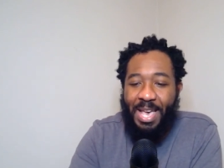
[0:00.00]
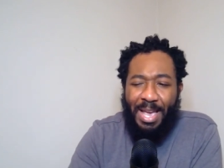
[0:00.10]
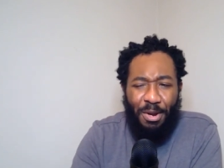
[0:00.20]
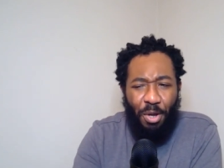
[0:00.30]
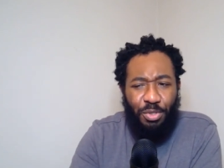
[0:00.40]

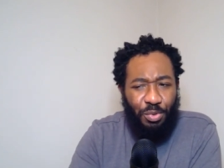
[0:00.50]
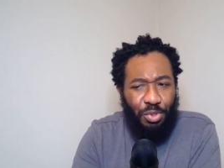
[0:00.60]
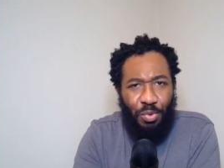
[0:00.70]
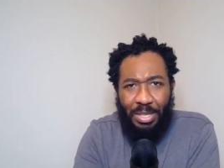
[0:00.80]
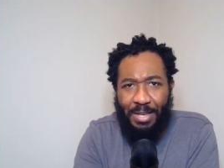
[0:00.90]
And also,
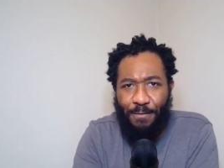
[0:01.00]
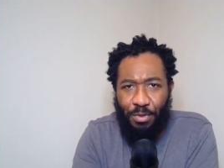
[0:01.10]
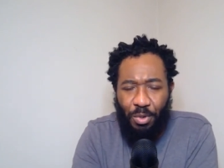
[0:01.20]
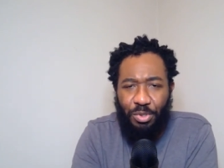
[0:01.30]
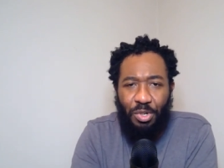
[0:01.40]
too, again, for
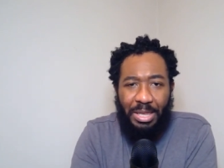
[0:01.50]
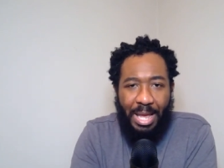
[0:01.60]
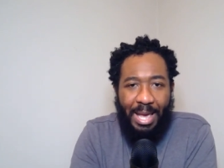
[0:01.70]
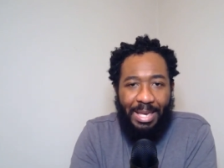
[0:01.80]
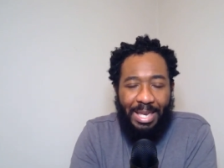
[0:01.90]
those that are
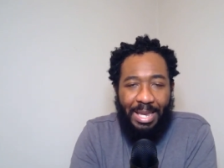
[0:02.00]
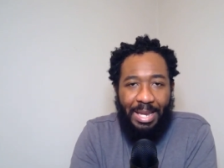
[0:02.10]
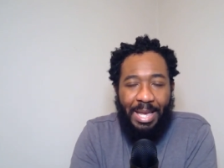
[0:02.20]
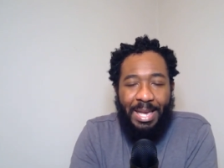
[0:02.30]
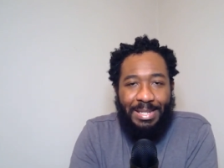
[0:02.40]
Lion
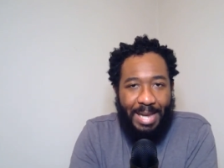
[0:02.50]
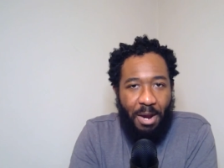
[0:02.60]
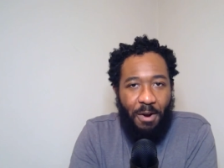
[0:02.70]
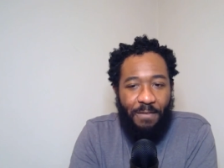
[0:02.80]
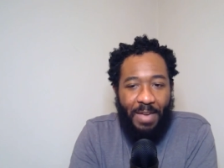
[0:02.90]
King,
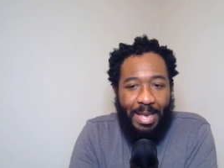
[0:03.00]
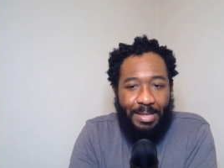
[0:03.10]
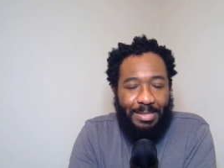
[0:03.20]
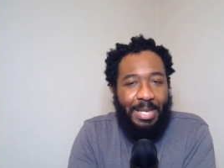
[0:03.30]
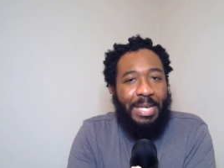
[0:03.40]
diehard
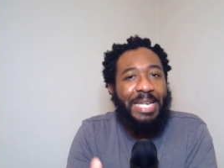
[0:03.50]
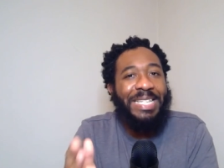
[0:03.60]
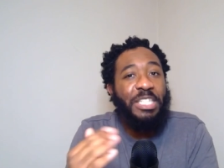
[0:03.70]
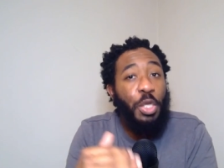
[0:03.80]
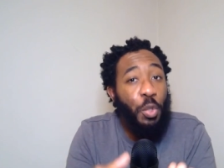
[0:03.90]
fans,
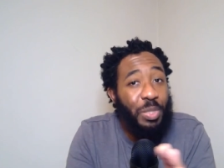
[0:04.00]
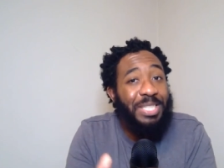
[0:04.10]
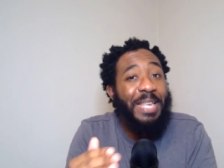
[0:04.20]
is loosely